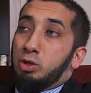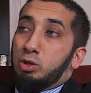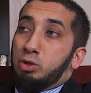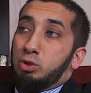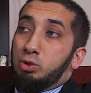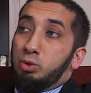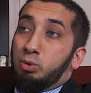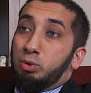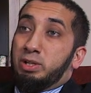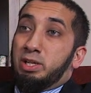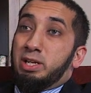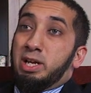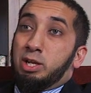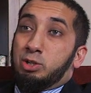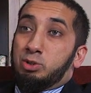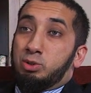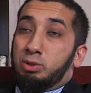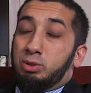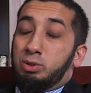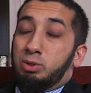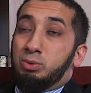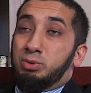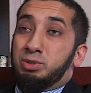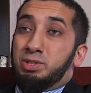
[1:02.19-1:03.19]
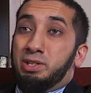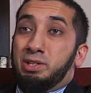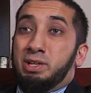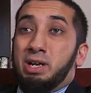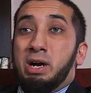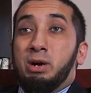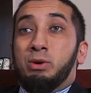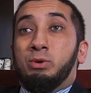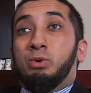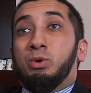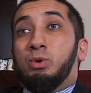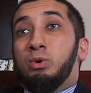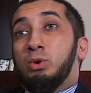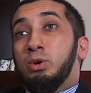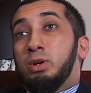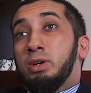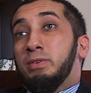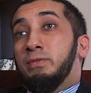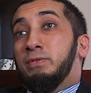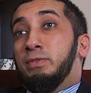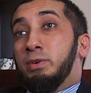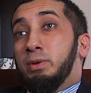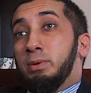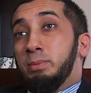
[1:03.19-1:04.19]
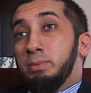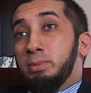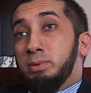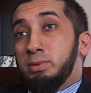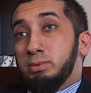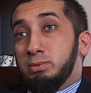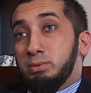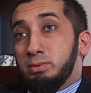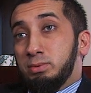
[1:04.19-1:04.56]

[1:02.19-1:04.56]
you can actually use a noun or a verb.